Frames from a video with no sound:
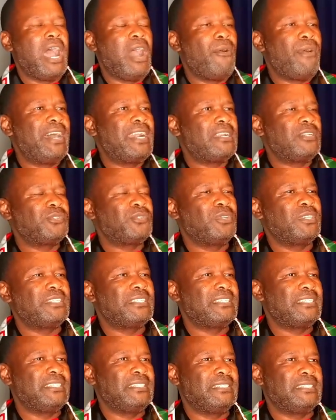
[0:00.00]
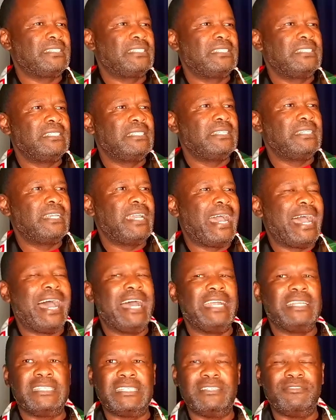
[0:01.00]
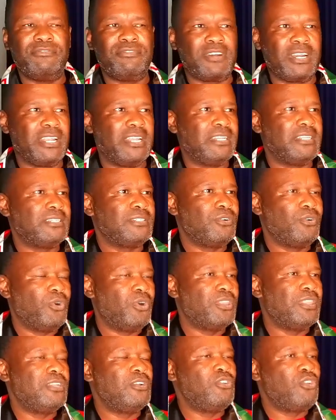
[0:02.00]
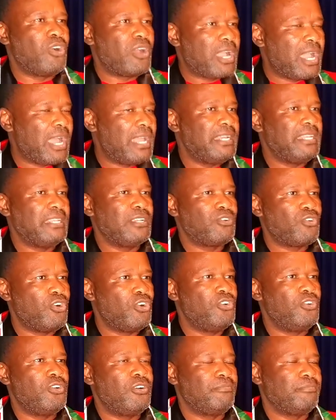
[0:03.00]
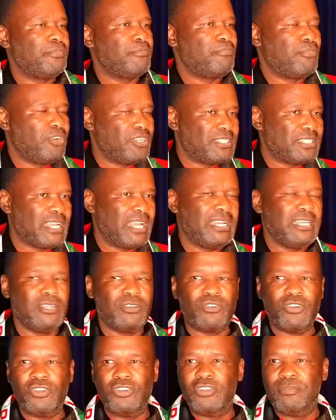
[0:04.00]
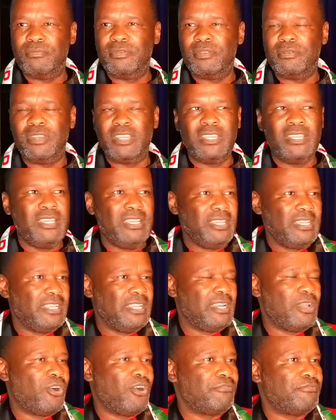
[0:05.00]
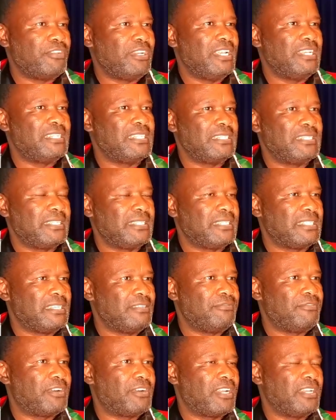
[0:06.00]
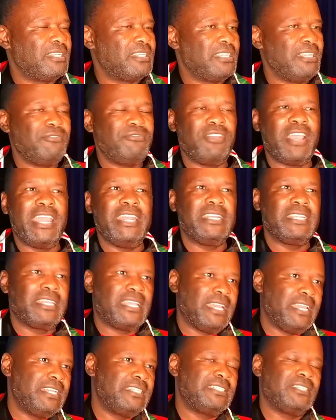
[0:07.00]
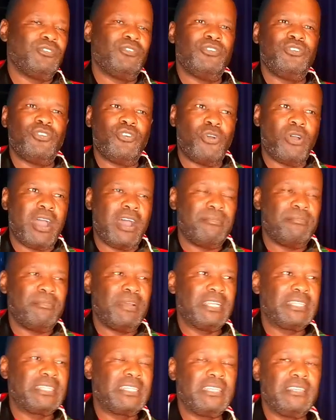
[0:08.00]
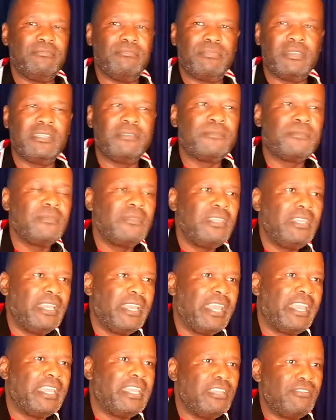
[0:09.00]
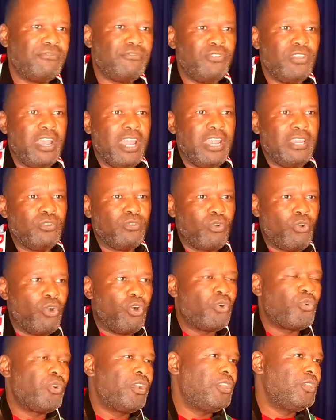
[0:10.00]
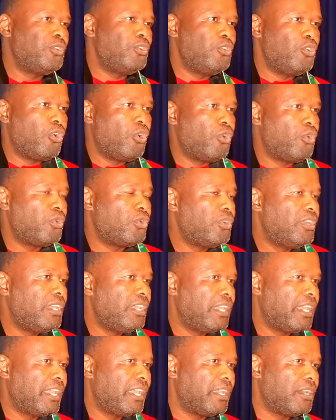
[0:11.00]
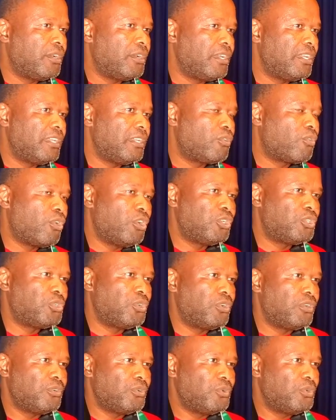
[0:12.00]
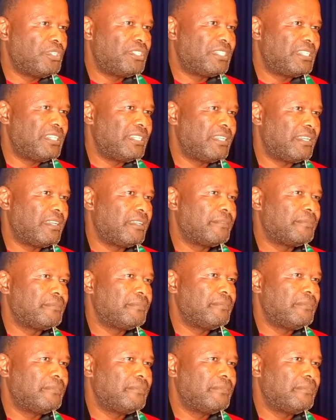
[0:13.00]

our resources are different, or the local economy, political economy in our villages is different. If you are in Kez, you know Amatsimbi. If you are in Gokwe, you know Ikoton, Uchinda.